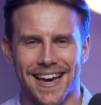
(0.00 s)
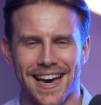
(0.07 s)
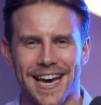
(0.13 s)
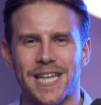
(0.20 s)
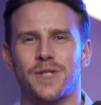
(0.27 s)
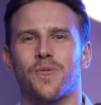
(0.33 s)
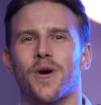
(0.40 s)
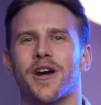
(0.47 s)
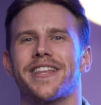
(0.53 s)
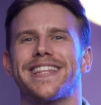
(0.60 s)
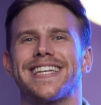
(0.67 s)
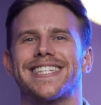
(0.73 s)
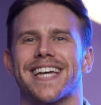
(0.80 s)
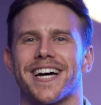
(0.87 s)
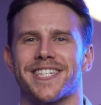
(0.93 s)
It's worth
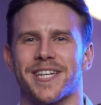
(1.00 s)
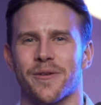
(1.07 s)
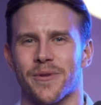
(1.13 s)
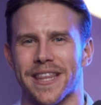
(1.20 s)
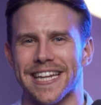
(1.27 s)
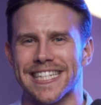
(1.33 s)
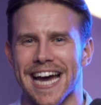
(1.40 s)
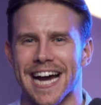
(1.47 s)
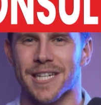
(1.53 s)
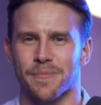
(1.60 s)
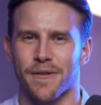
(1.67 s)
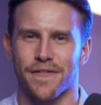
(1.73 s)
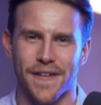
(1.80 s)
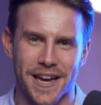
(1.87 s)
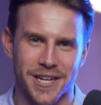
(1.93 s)
discussing with a tax
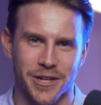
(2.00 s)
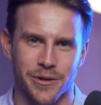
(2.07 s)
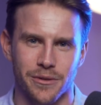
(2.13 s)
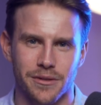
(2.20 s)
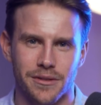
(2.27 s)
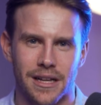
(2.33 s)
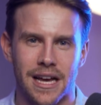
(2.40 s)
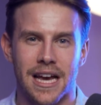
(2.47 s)
professional